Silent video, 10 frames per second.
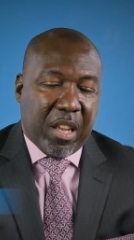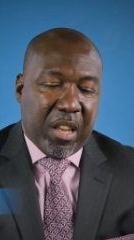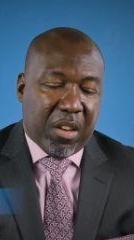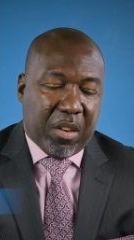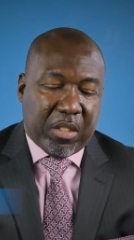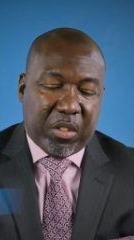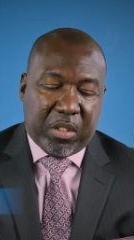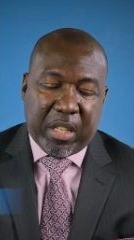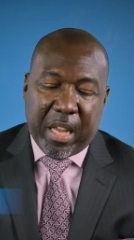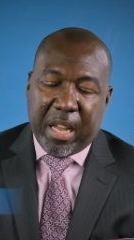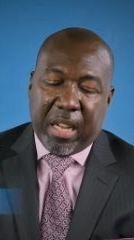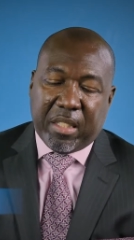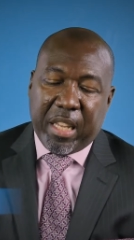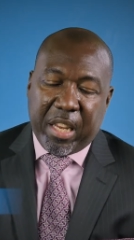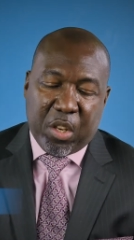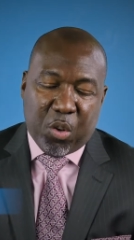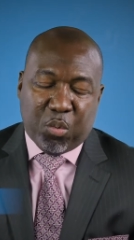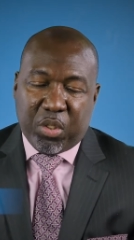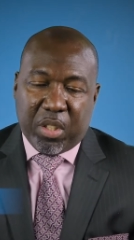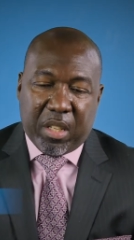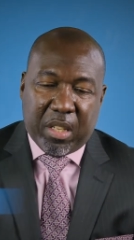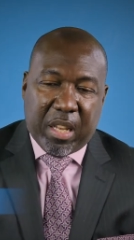You know, as you say, I take notes and